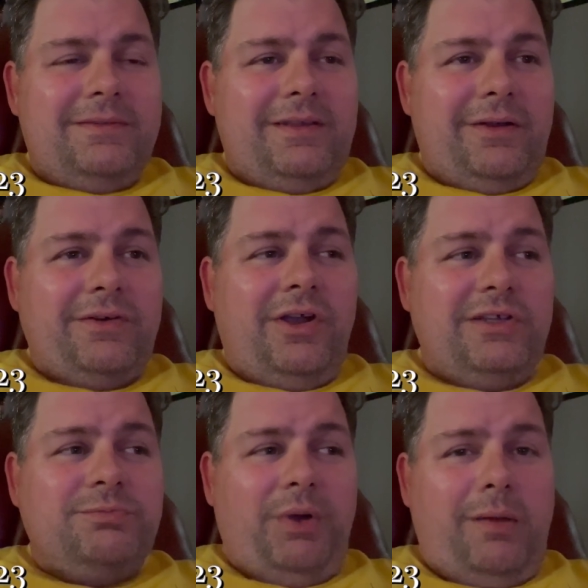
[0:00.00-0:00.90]
and
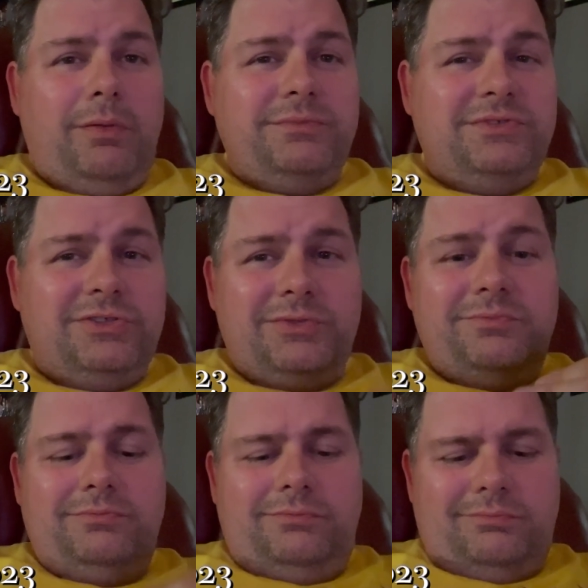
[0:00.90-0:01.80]
cause problems to
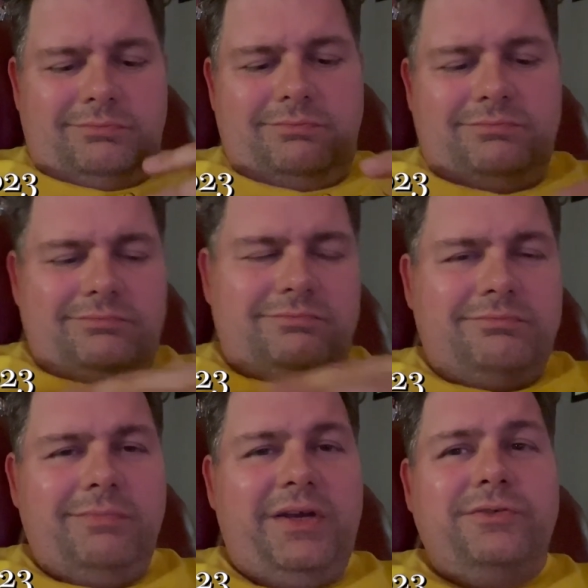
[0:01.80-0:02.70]

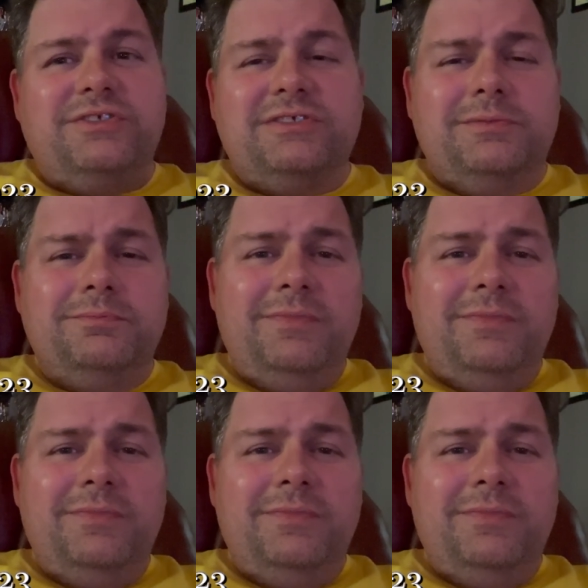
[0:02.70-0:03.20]
my new system.